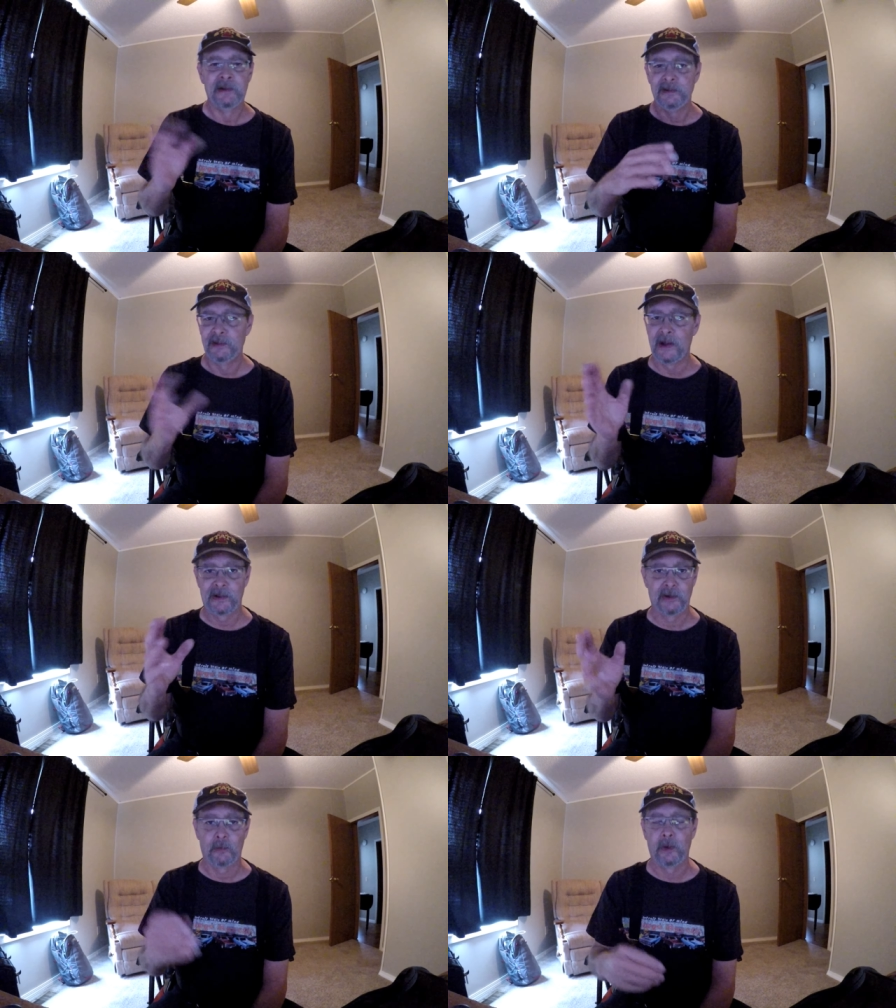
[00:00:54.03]
Not
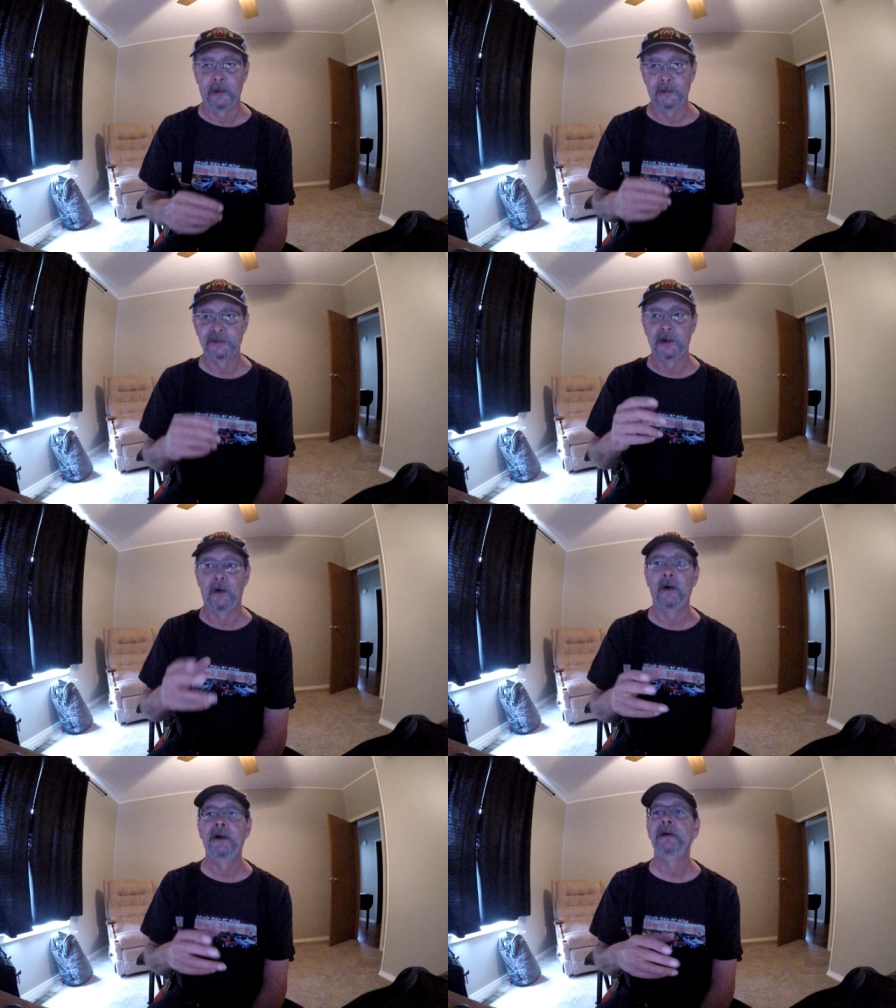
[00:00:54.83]
going to work.
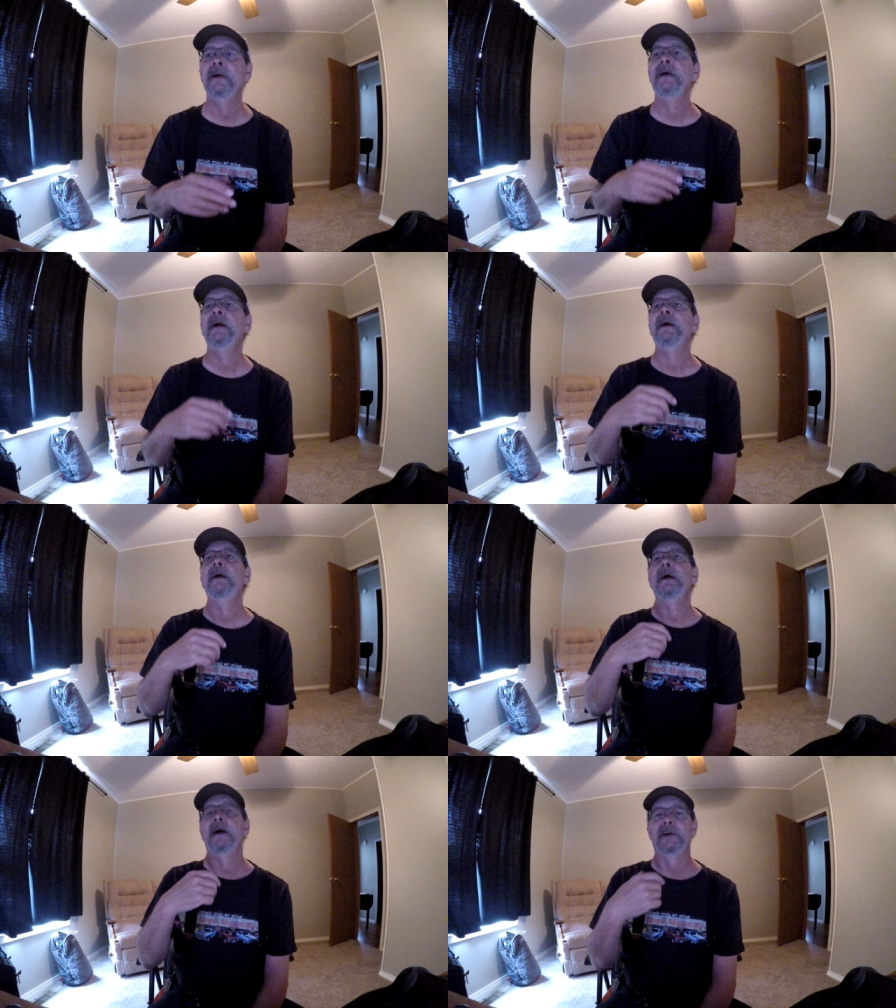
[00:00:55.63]
So
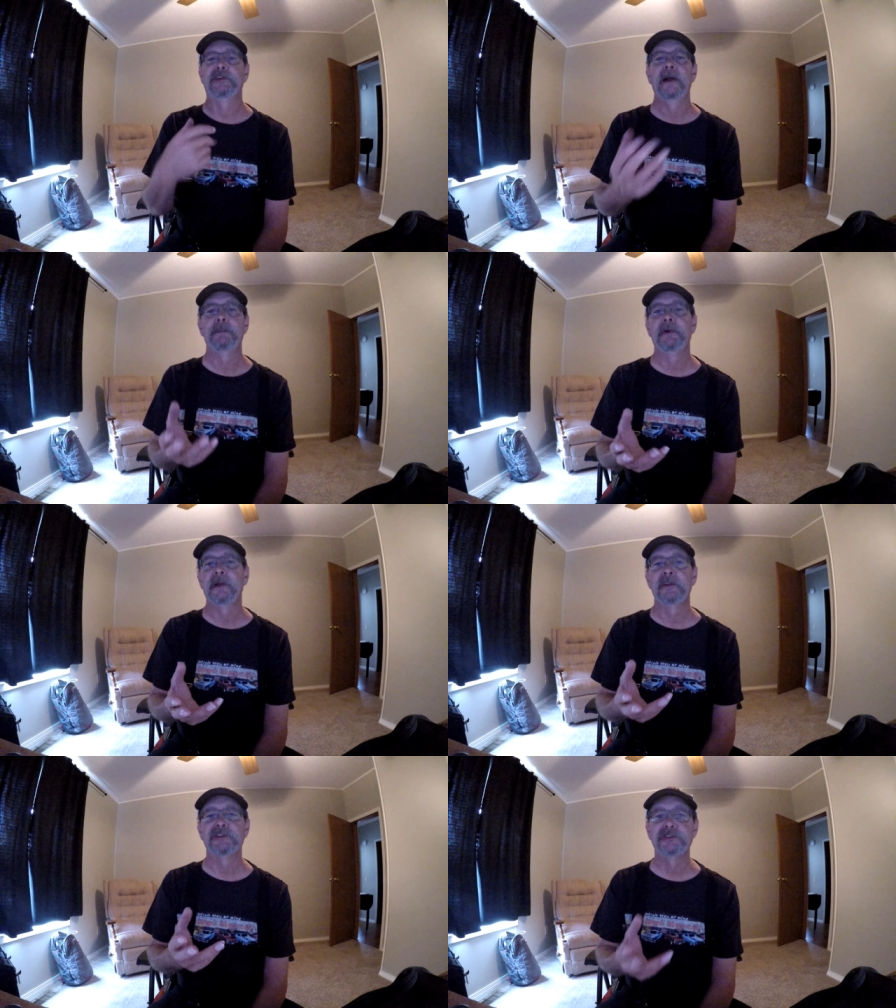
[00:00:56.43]
I tried to put
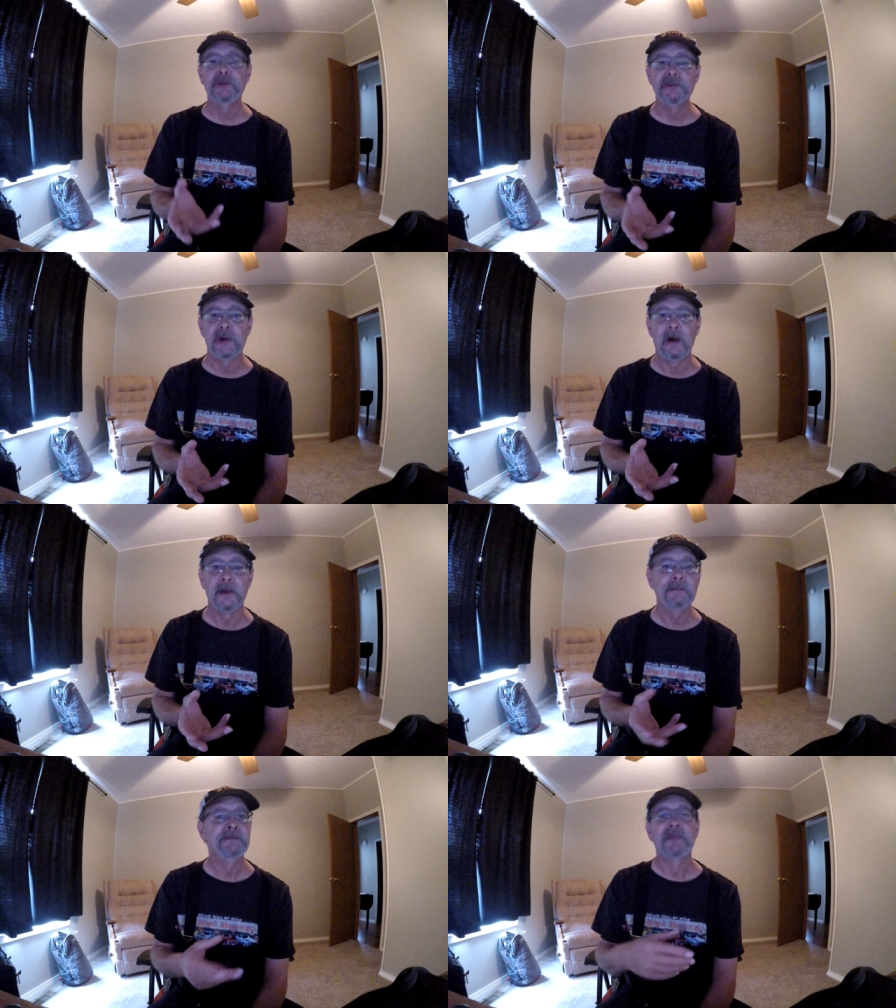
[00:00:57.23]
other shoes
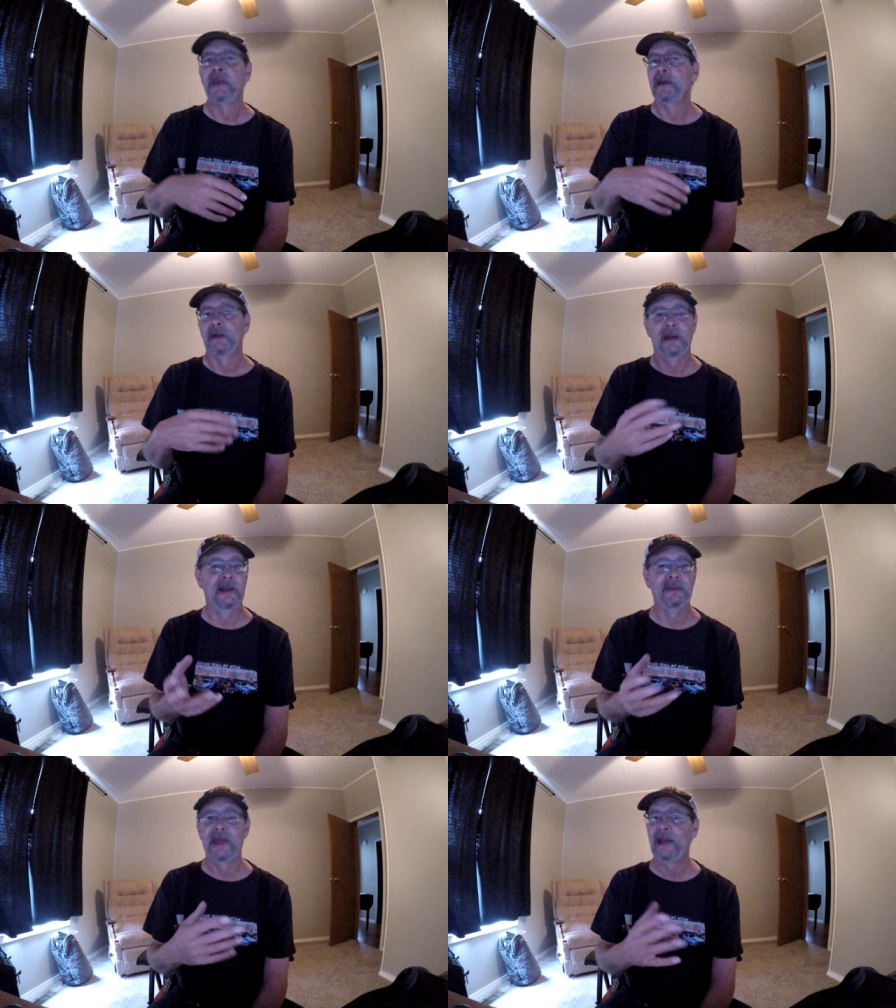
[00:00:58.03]
on,
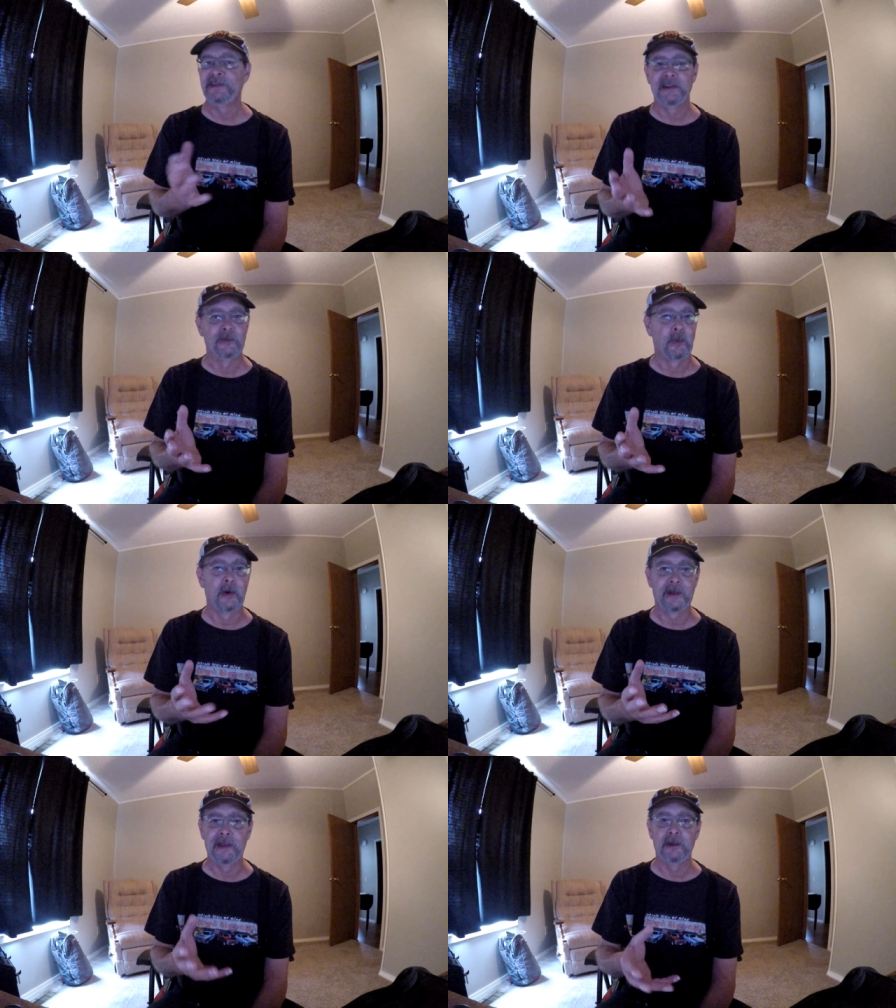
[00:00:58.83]
and that didn't
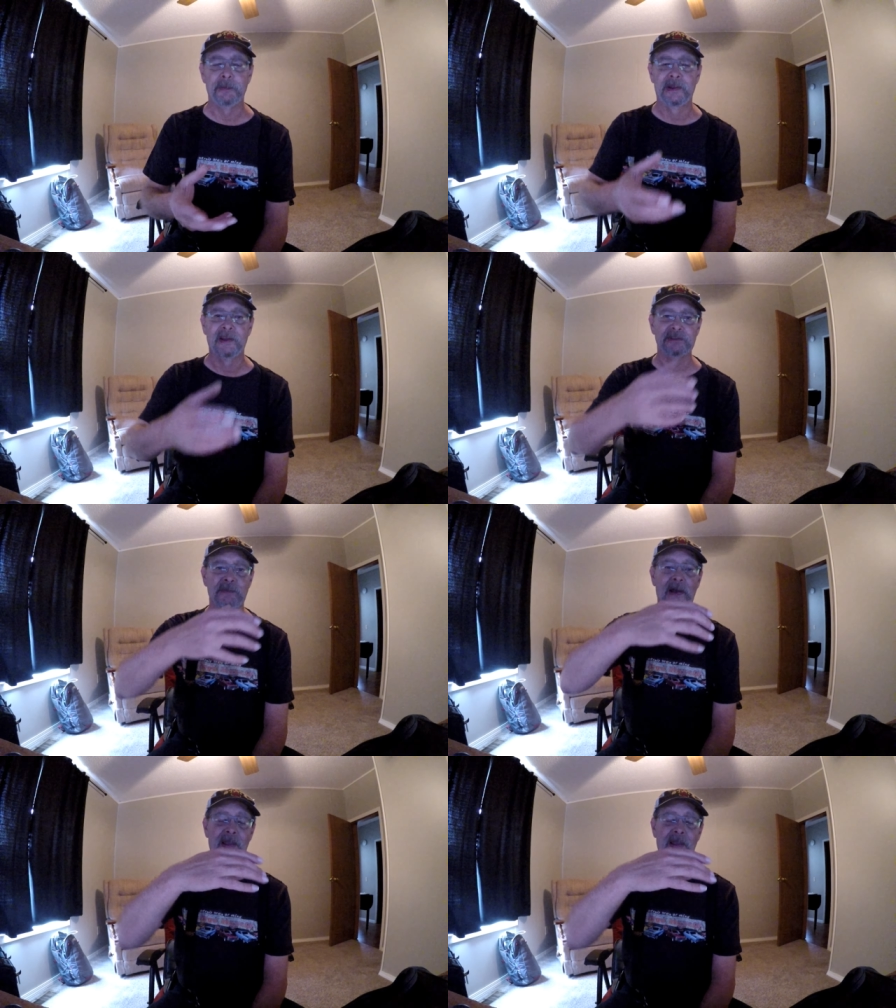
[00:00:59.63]
work either because my